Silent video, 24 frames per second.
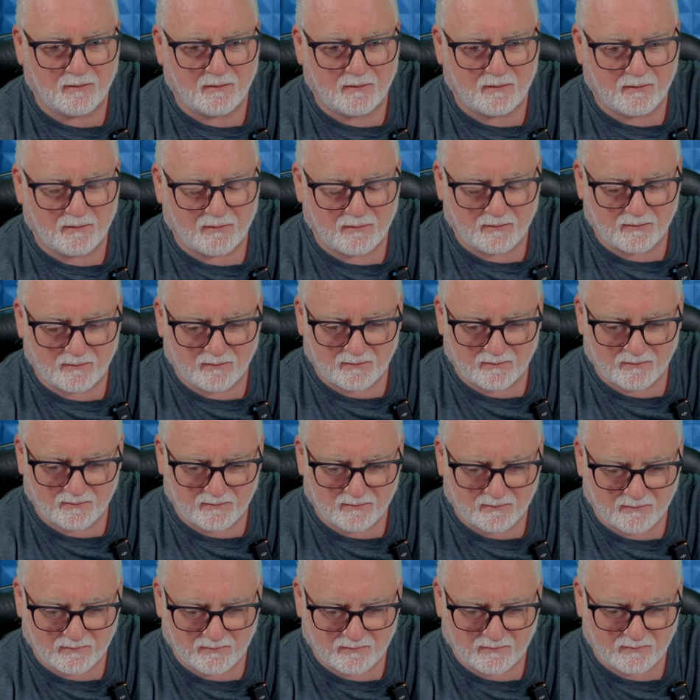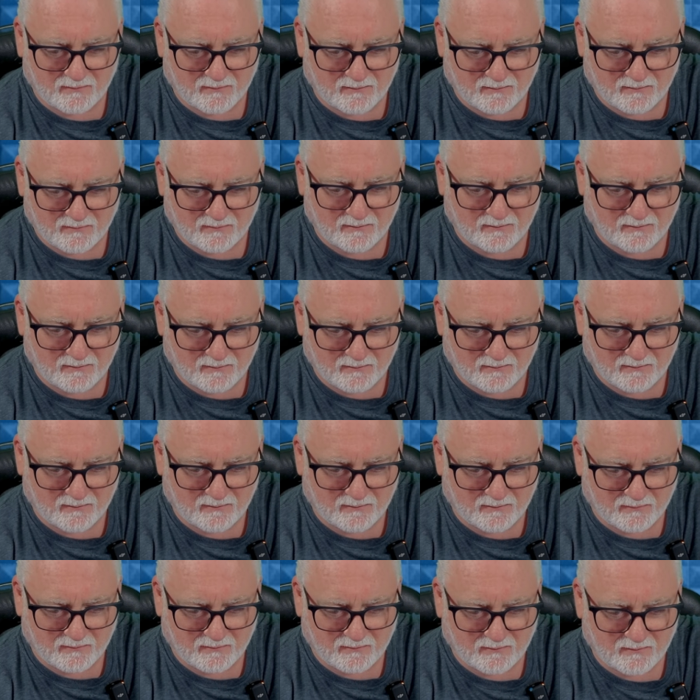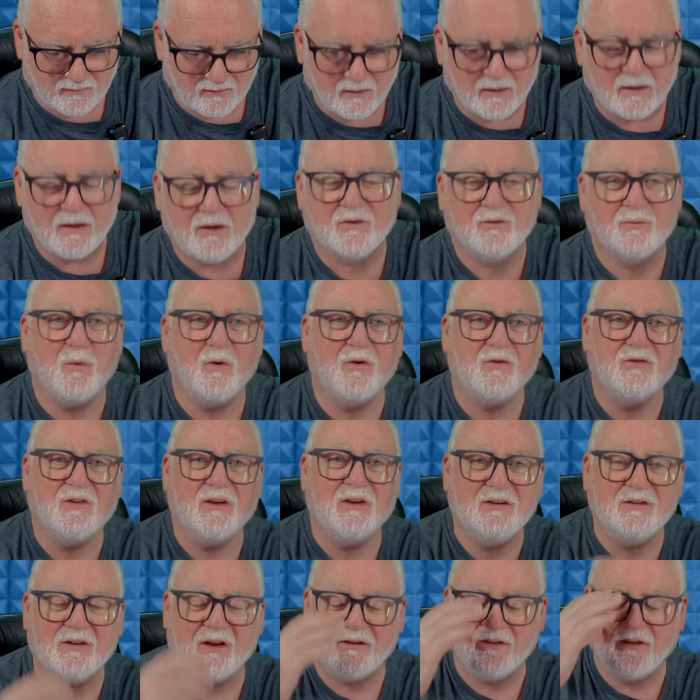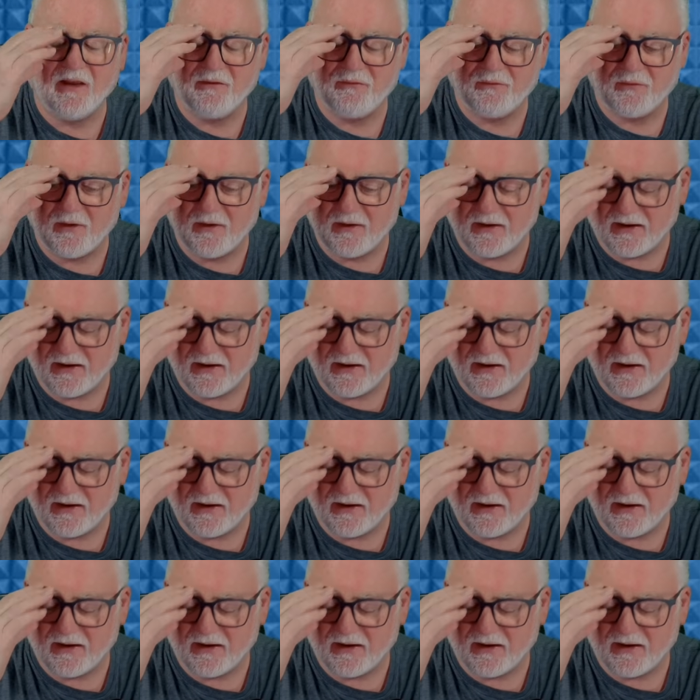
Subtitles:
I suppose these are different